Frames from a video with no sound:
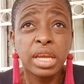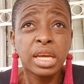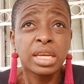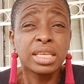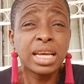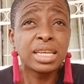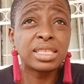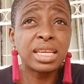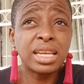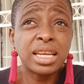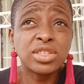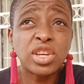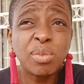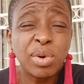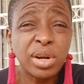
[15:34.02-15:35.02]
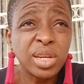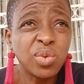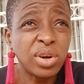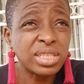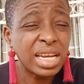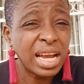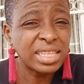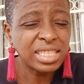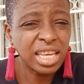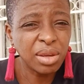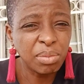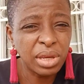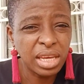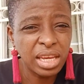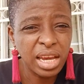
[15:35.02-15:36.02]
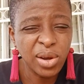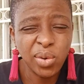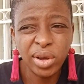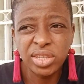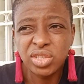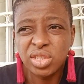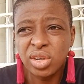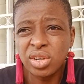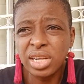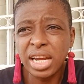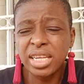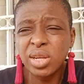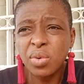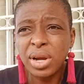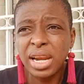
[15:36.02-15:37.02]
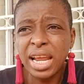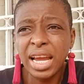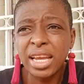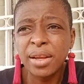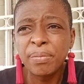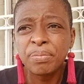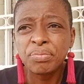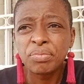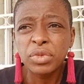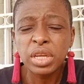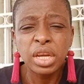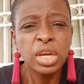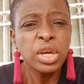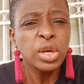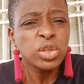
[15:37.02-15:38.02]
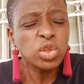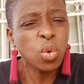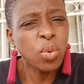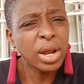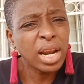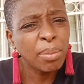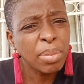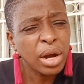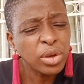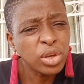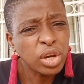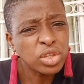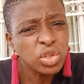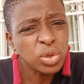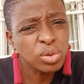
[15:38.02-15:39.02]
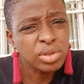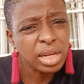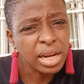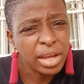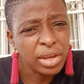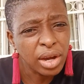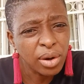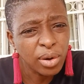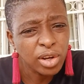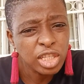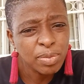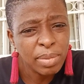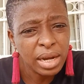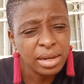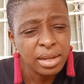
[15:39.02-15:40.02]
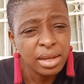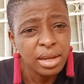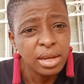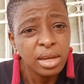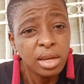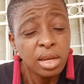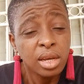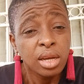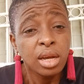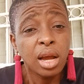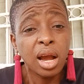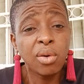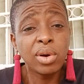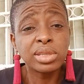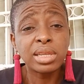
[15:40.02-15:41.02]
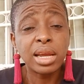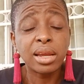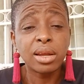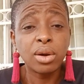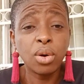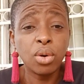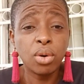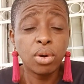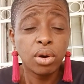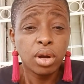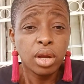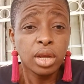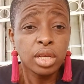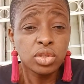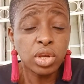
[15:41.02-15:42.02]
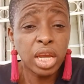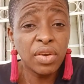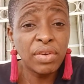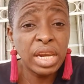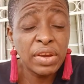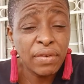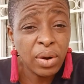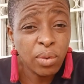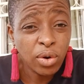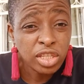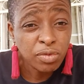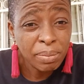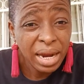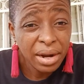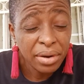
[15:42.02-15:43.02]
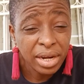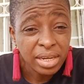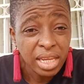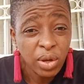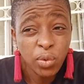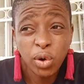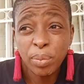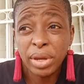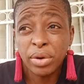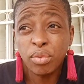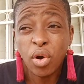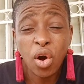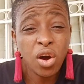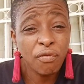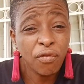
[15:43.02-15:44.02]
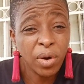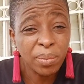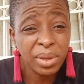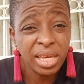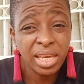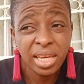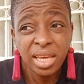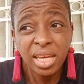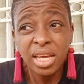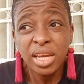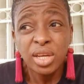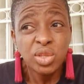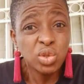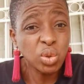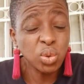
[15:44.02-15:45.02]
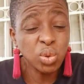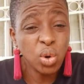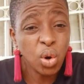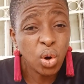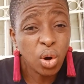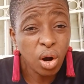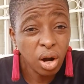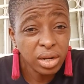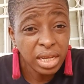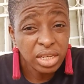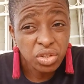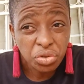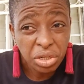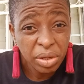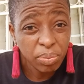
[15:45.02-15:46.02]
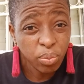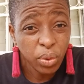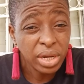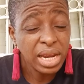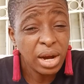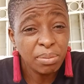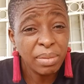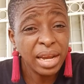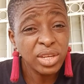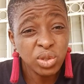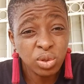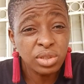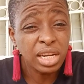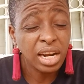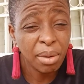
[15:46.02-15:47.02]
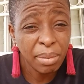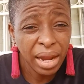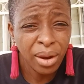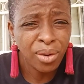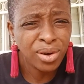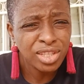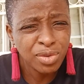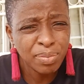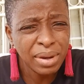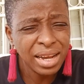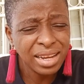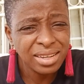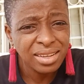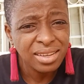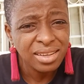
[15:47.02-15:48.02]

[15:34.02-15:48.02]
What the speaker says: Yesterday somebody was asking me a question and they were like, so what about your children and your husband? I was like, oh, so even if I was married, it would be wrong for me to go on a trip without my children and my husband?